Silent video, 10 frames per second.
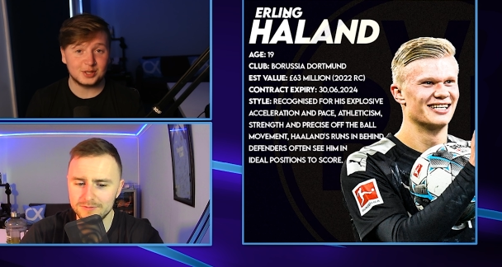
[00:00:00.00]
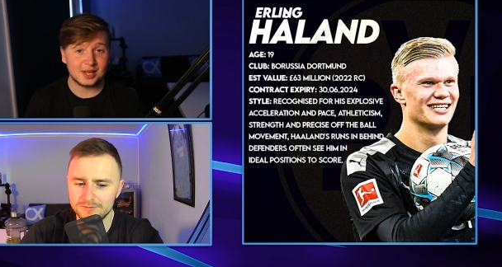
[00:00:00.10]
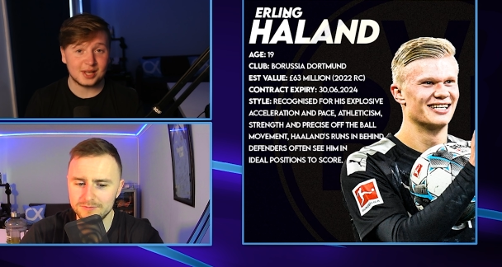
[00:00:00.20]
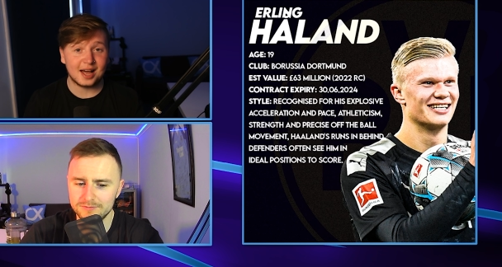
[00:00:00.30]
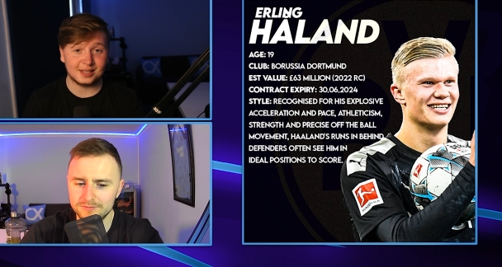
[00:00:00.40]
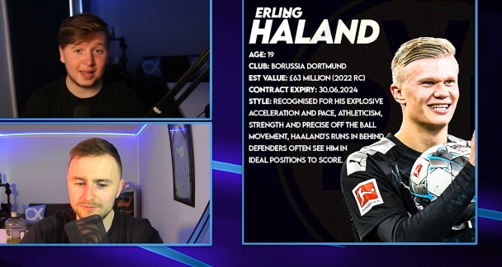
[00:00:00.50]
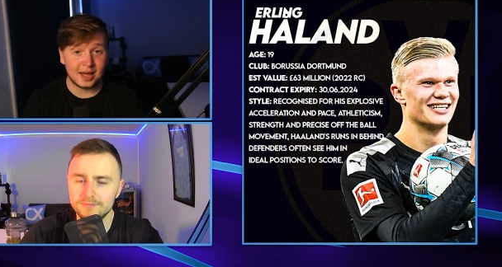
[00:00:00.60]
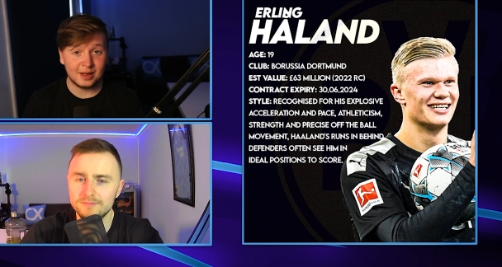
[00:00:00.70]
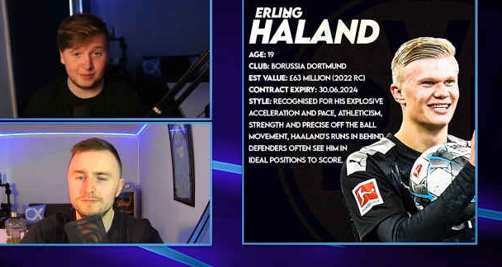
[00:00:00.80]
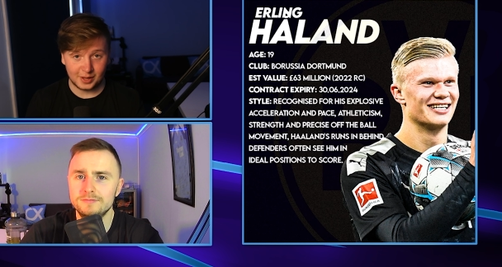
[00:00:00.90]
Speaker 1: stars
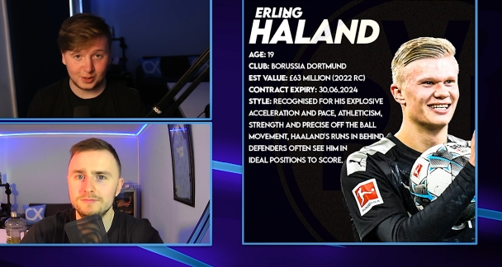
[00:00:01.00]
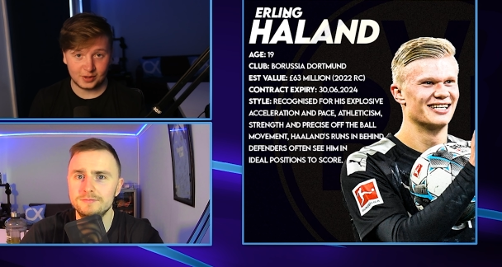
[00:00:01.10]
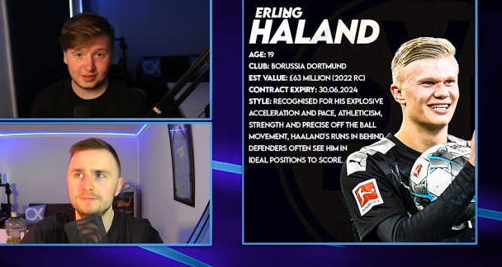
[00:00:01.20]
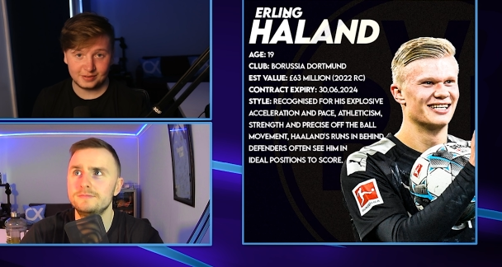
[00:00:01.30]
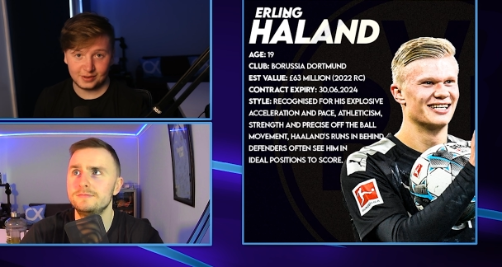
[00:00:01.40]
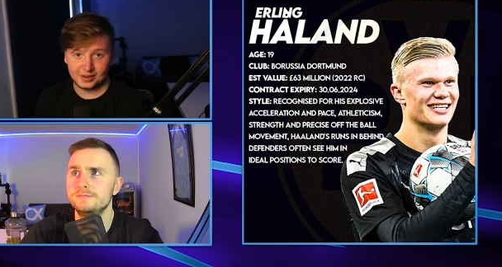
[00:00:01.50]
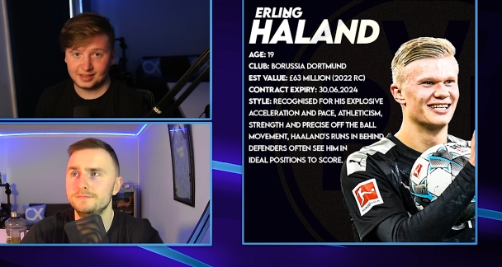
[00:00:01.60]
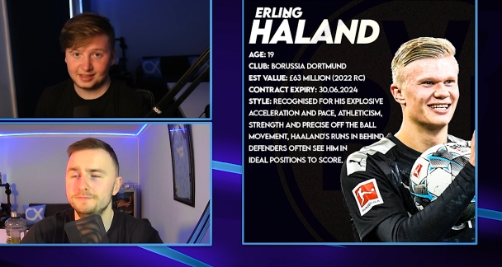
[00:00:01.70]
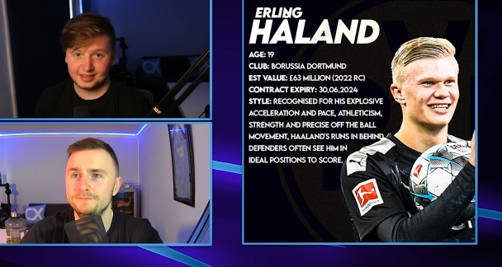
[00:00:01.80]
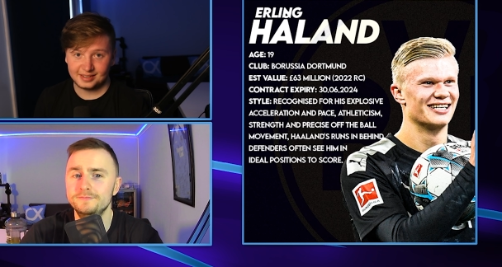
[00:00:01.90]
aligned for that transfer mm.